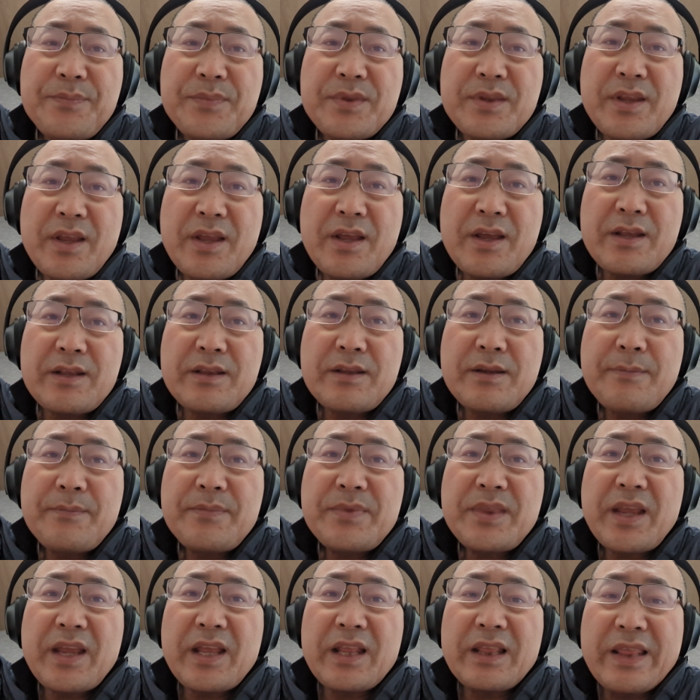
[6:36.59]
then
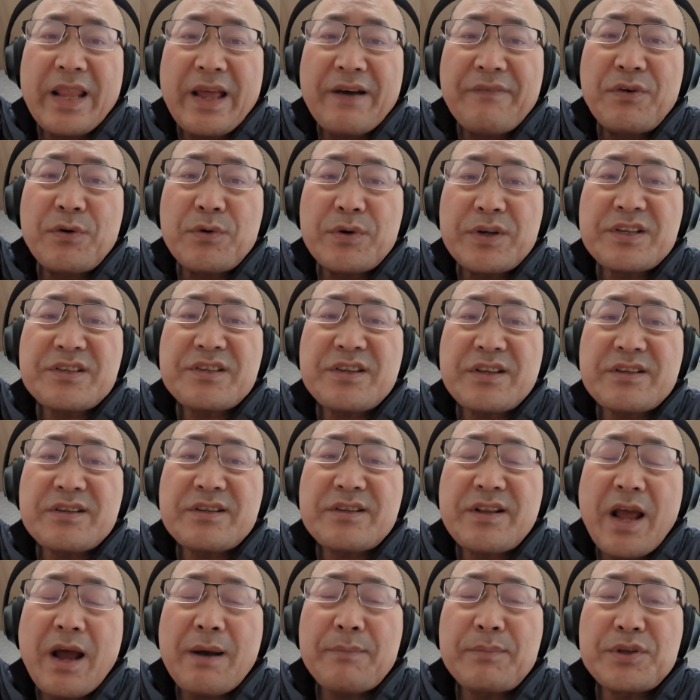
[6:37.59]
a level is
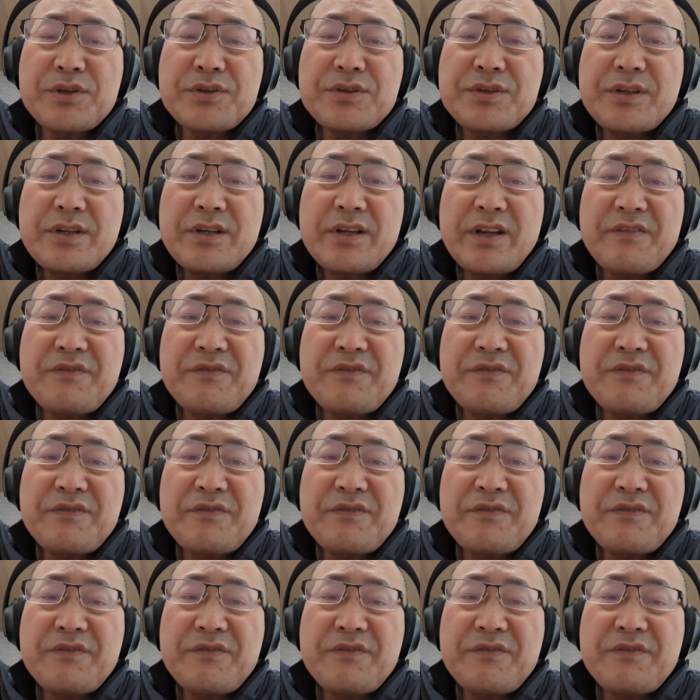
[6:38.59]
established.